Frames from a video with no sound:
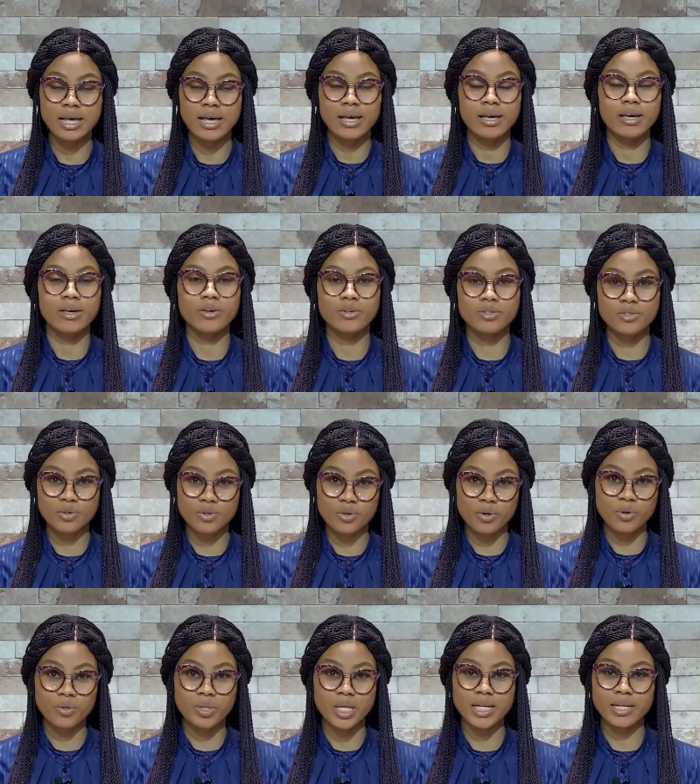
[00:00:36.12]
And you do
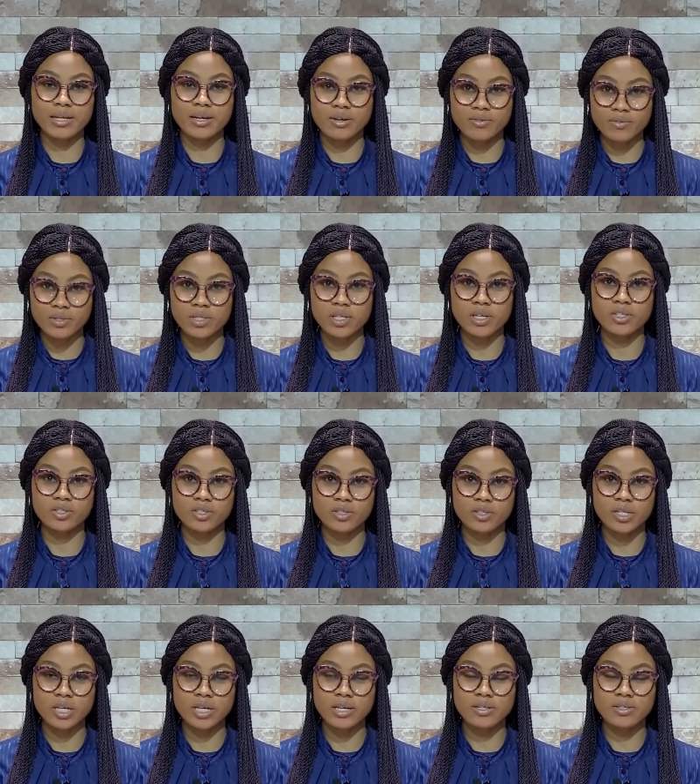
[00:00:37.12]
know that The
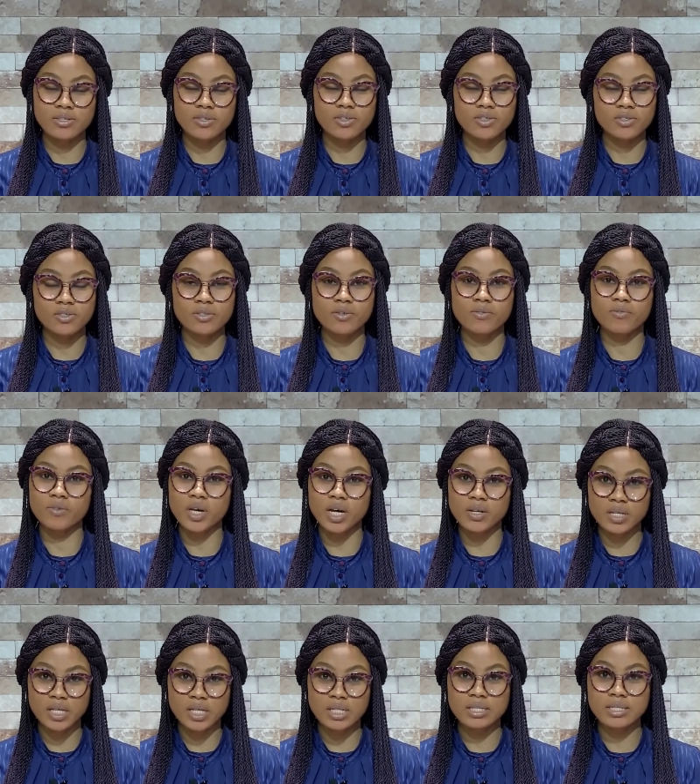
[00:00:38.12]
Conversation is usually
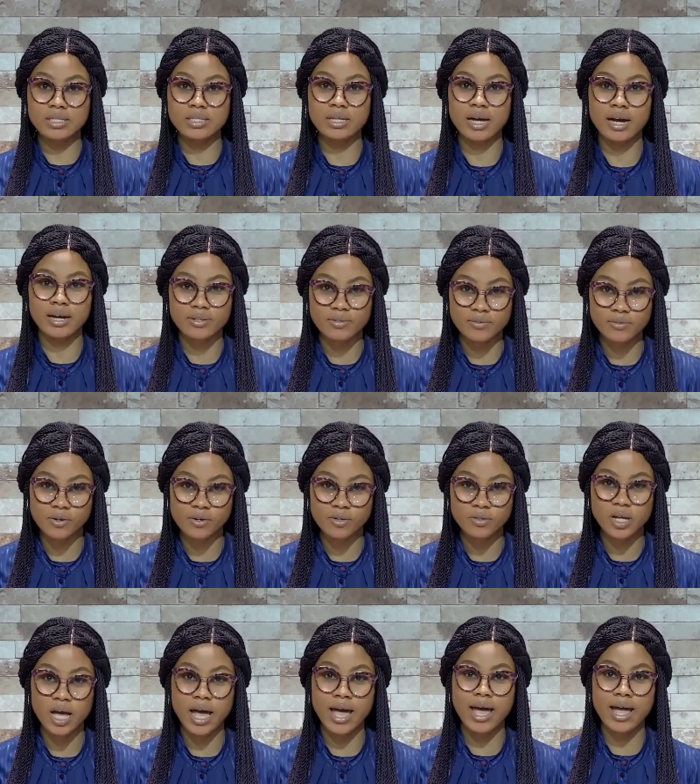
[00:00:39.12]
very
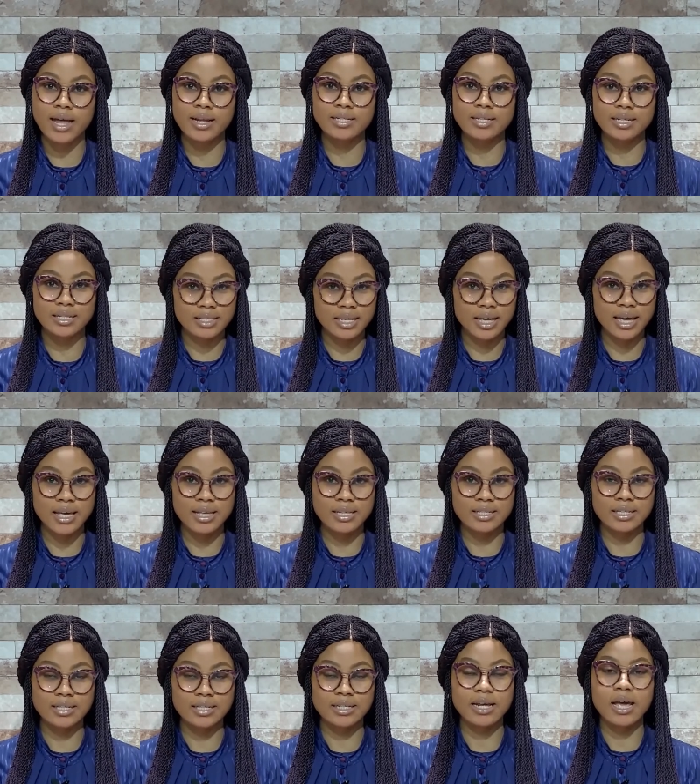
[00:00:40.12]
insightful and
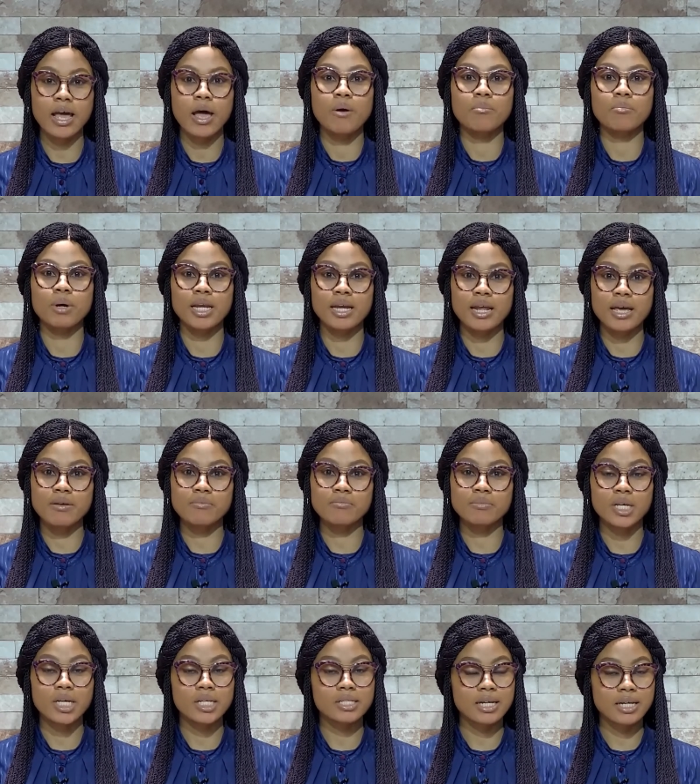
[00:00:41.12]
engaging. My
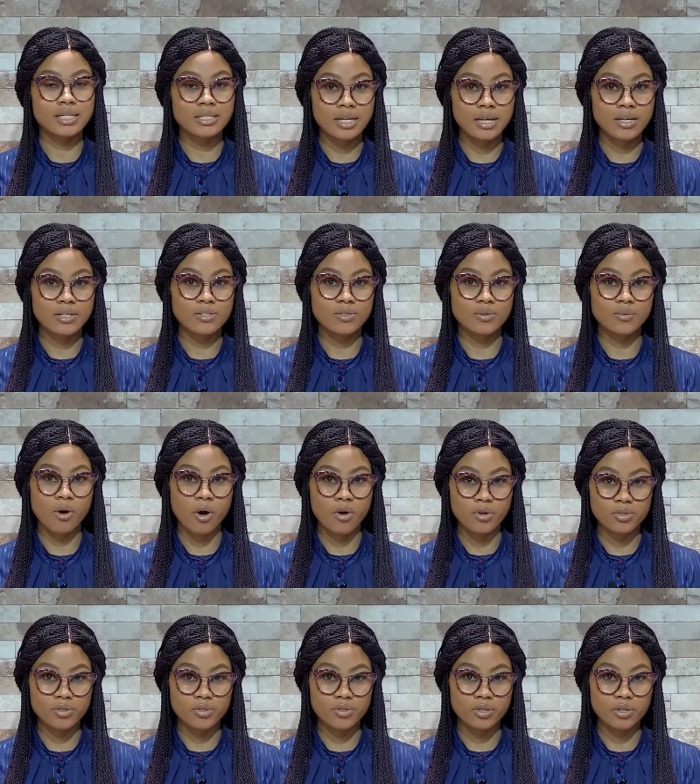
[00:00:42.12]
name is Adesuwa
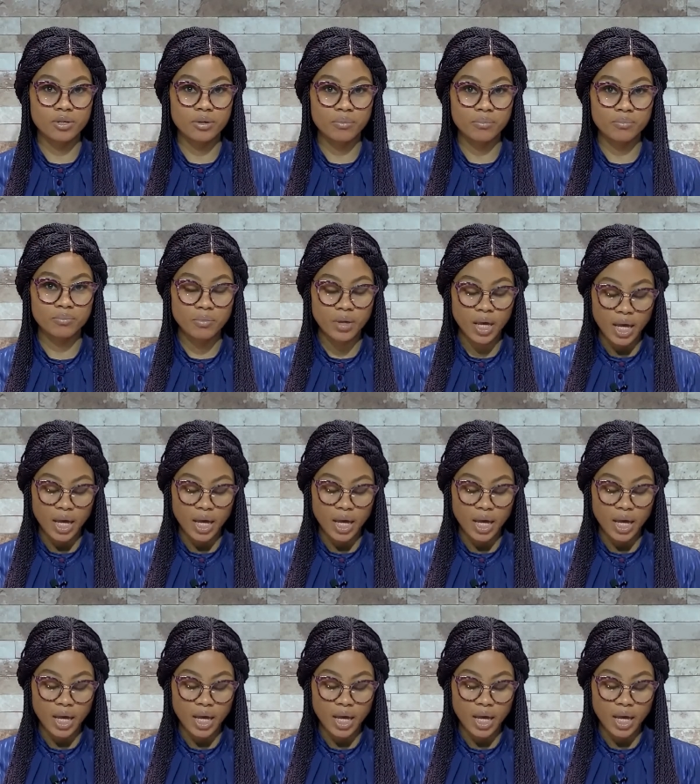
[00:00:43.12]
Osuyi.